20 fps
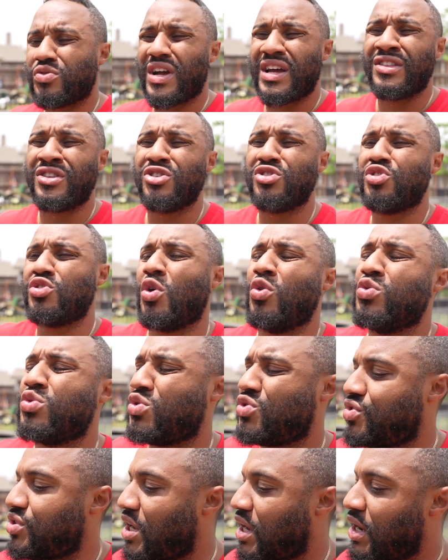in the
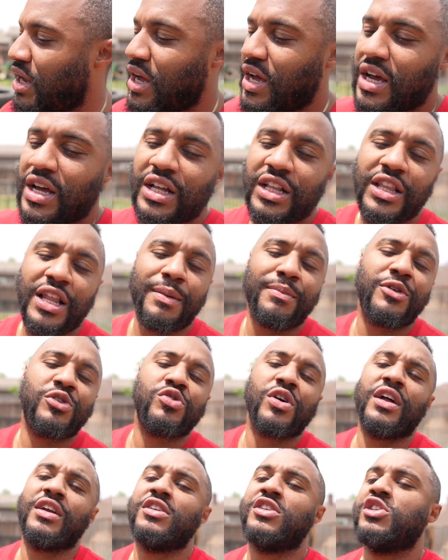shoulder set. Let me
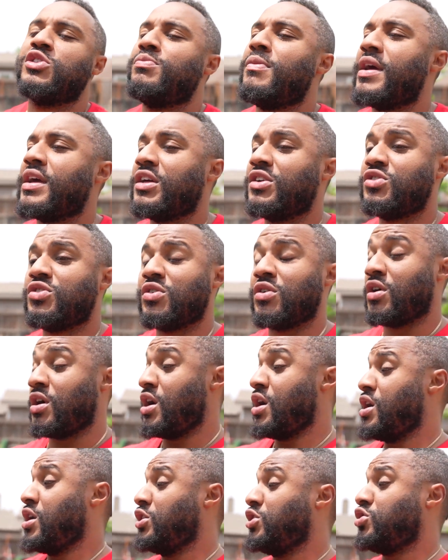try to just make it
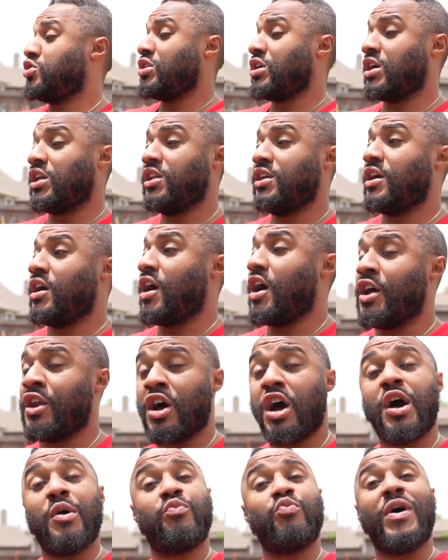clear. An
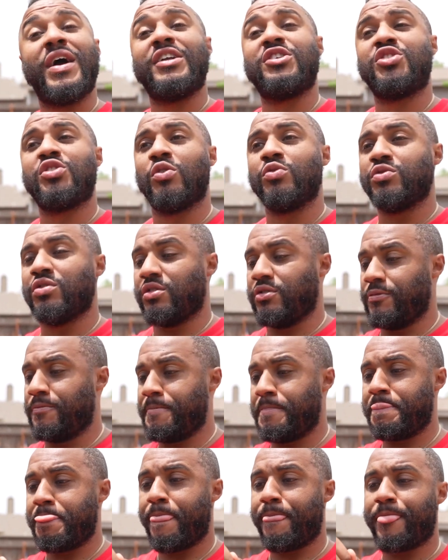upright shoulder,
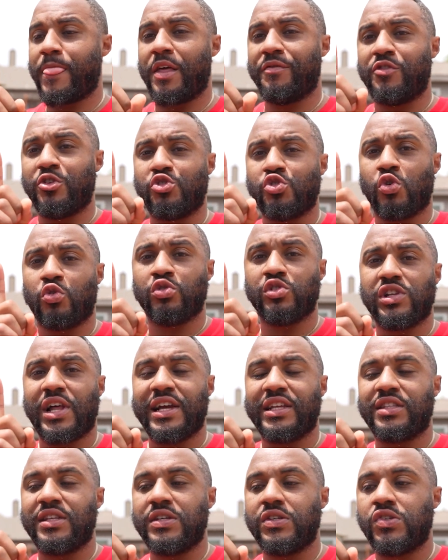if the shoulder's
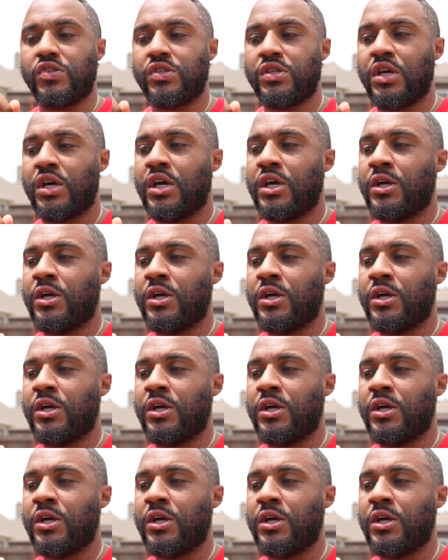like this,